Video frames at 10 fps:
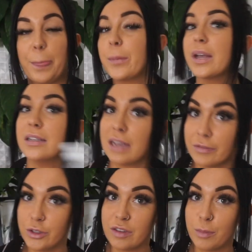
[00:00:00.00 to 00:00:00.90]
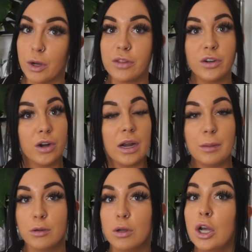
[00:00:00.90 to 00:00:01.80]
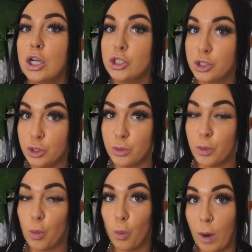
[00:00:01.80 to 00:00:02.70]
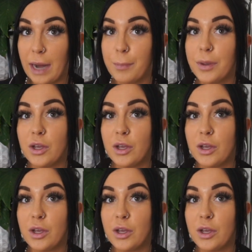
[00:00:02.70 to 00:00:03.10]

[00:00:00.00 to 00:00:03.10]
Because after you give birth, you're not able to wipe.